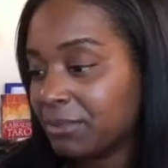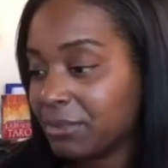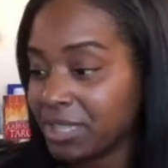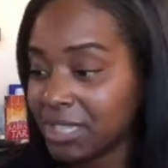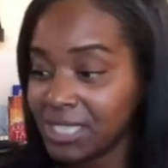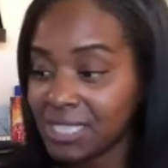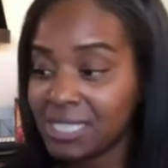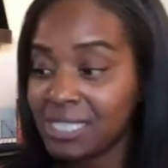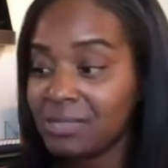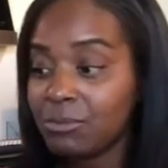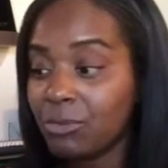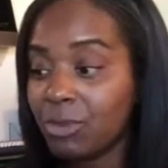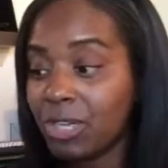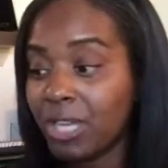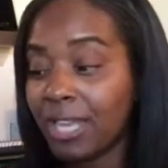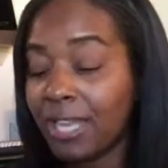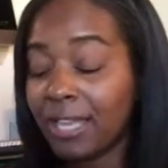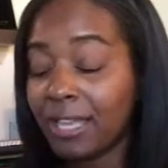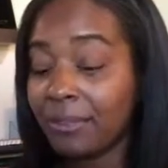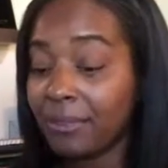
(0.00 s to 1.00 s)
But this is more
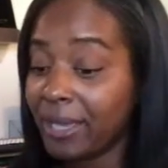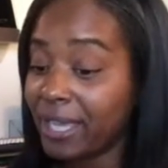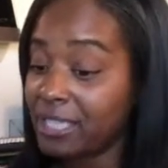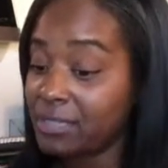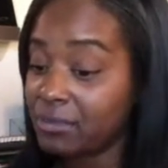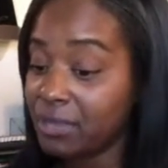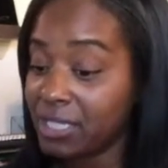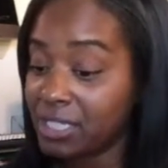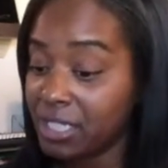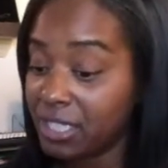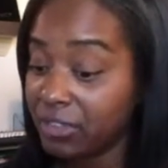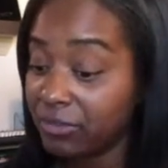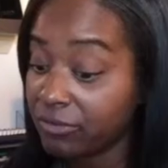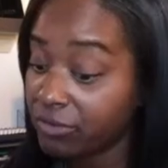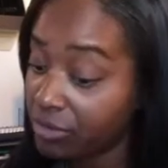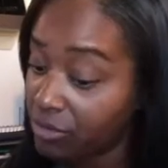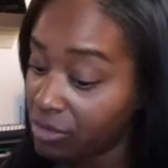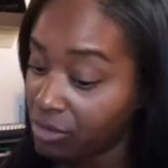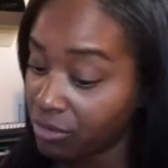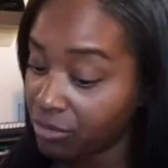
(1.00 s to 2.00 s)
like a past, present, and
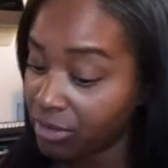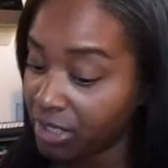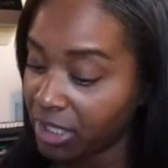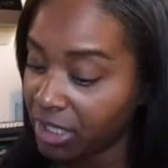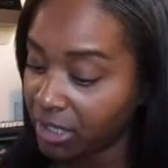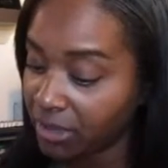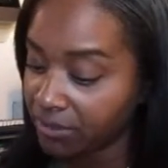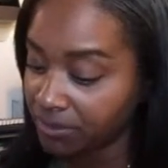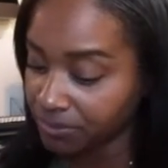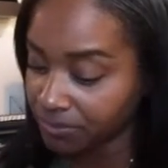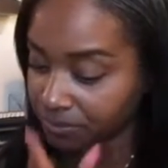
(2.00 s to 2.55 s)
future reading.